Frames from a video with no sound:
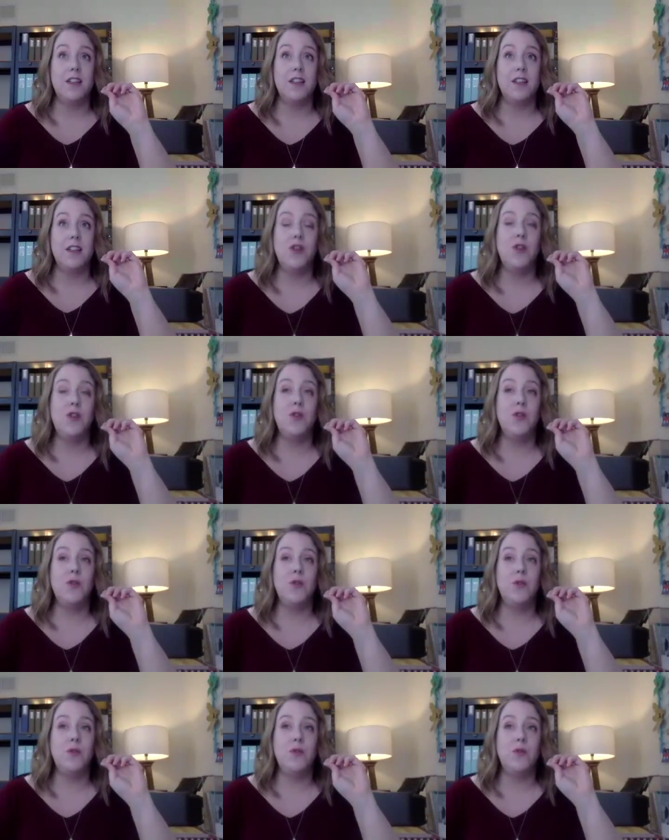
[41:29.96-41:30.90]

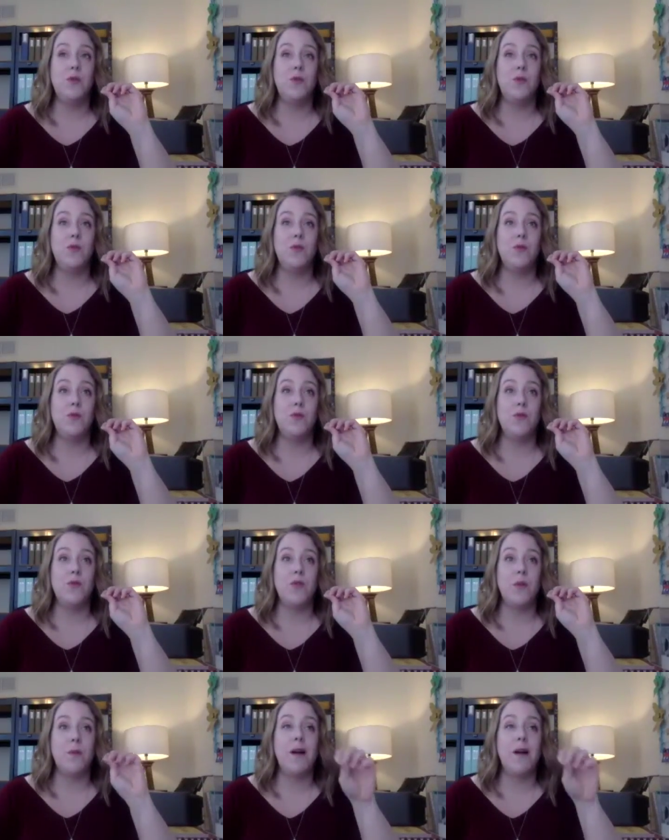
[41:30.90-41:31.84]

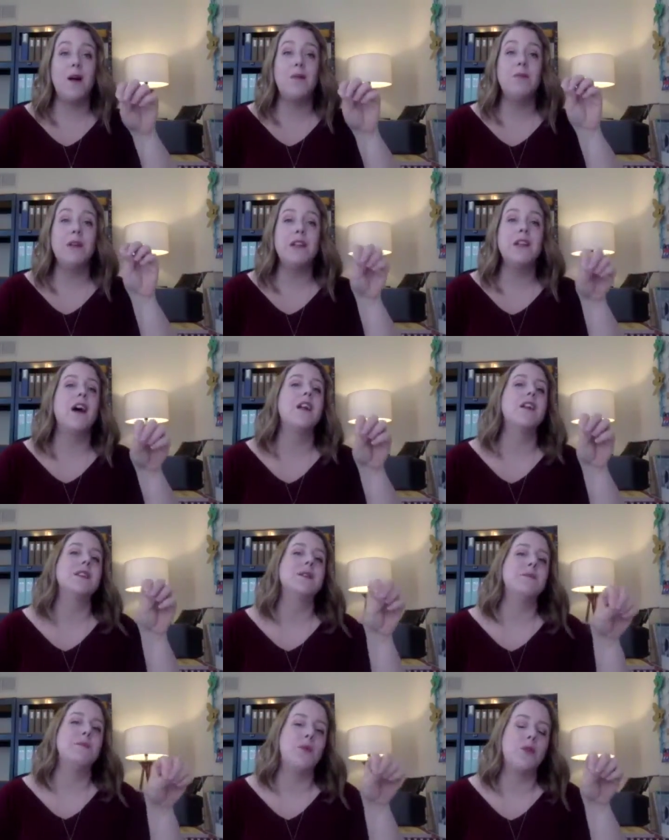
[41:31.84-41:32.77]
they're probably not
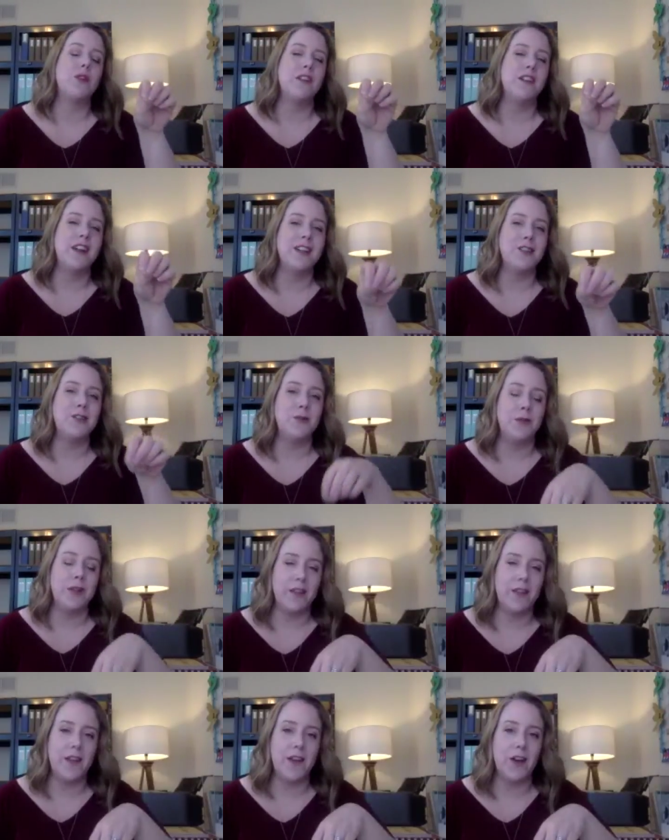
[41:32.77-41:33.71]
as important as you
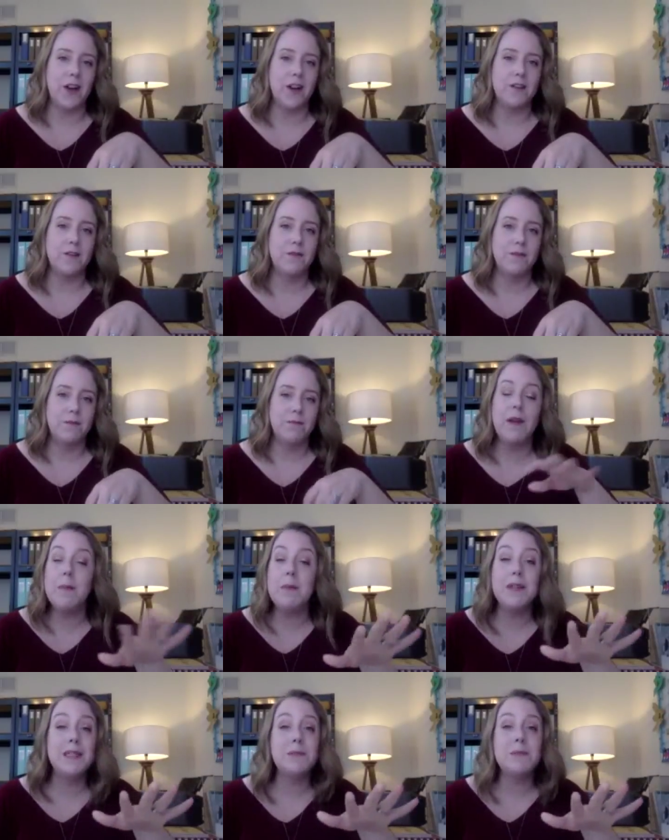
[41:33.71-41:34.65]
think they are.
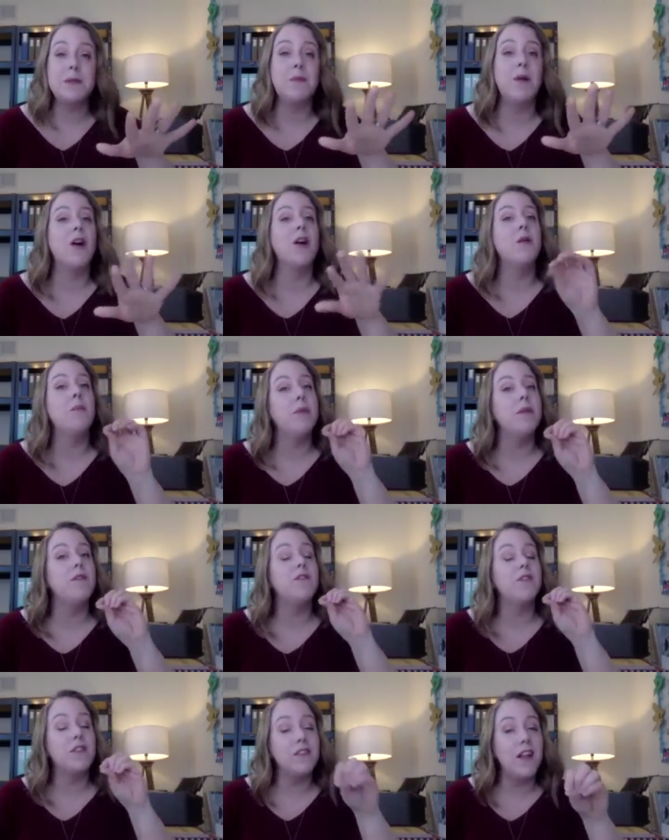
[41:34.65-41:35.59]
Maybe some of them are,
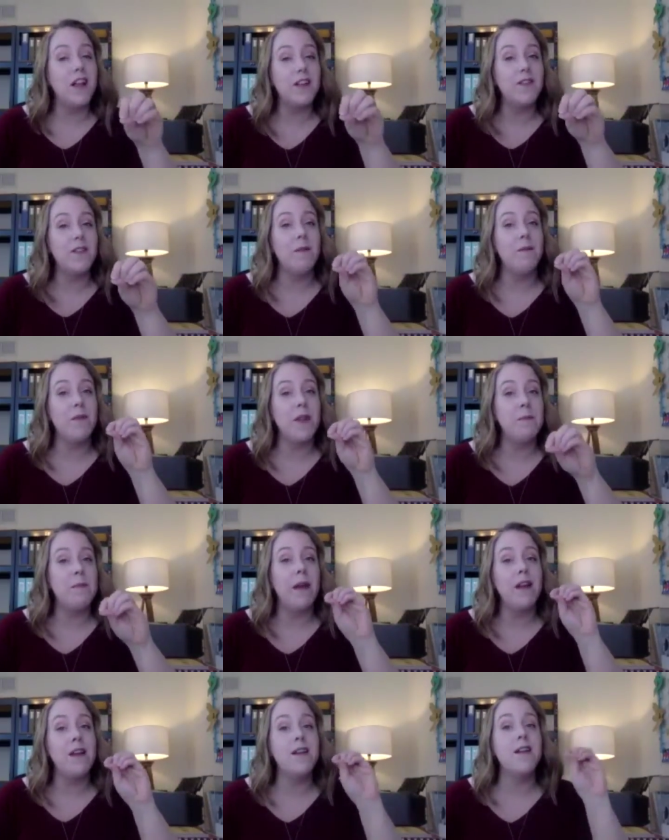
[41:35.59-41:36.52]
but for a lot of them, they
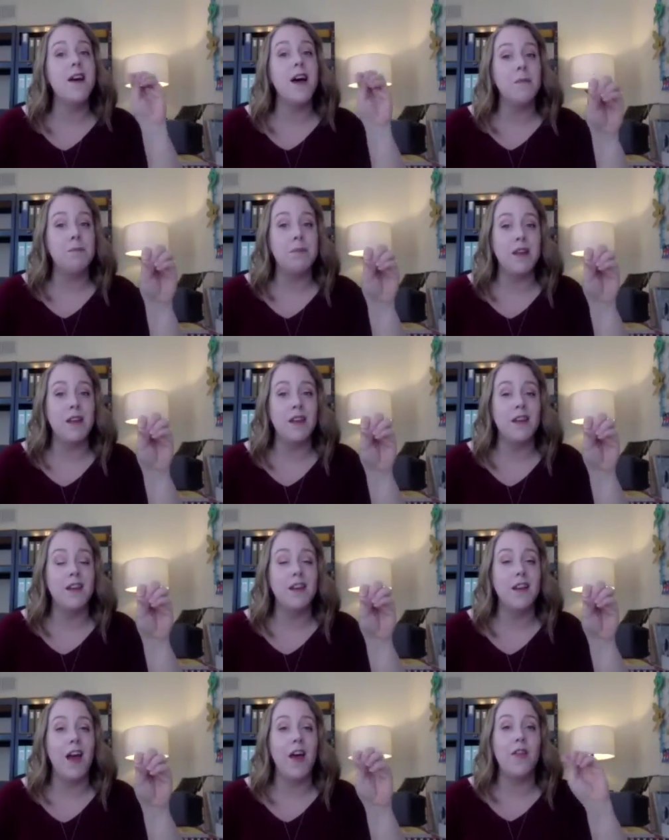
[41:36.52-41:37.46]
may not be.
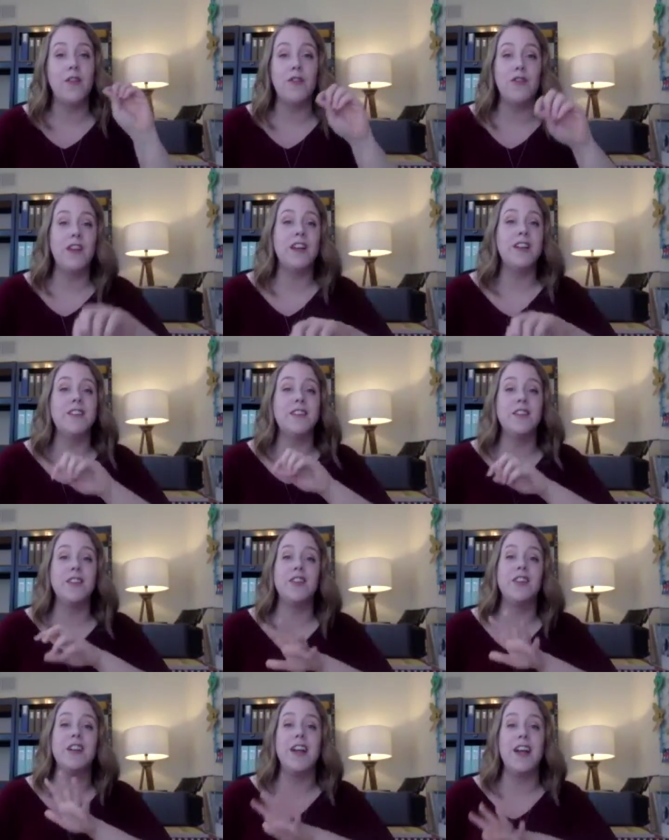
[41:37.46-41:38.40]
And they're things that
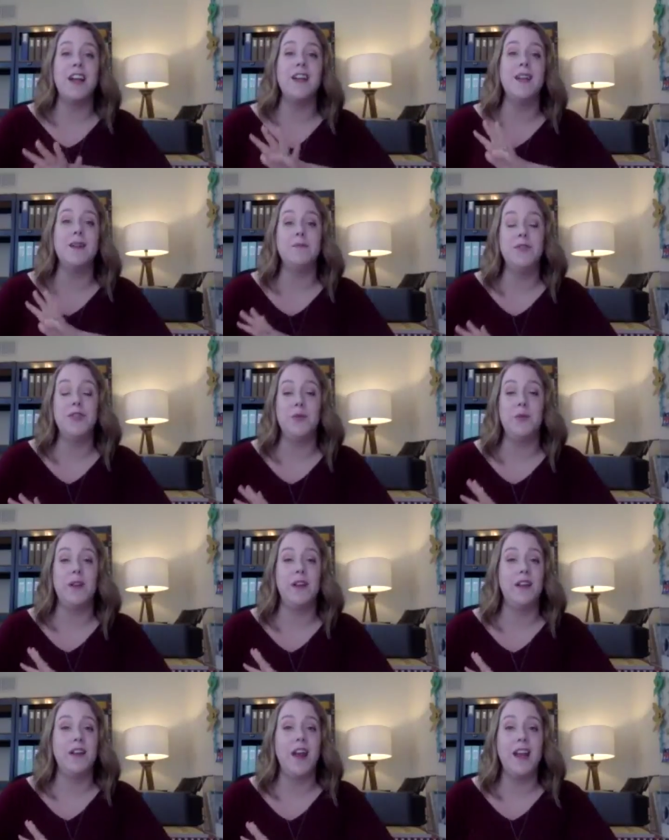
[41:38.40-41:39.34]
you're going to end up
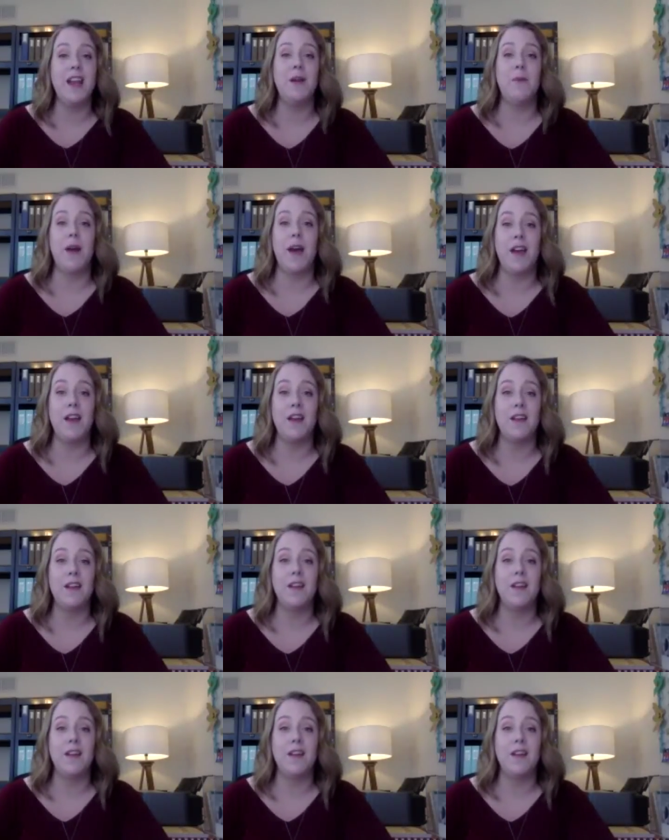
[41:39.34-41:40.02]
doing anyway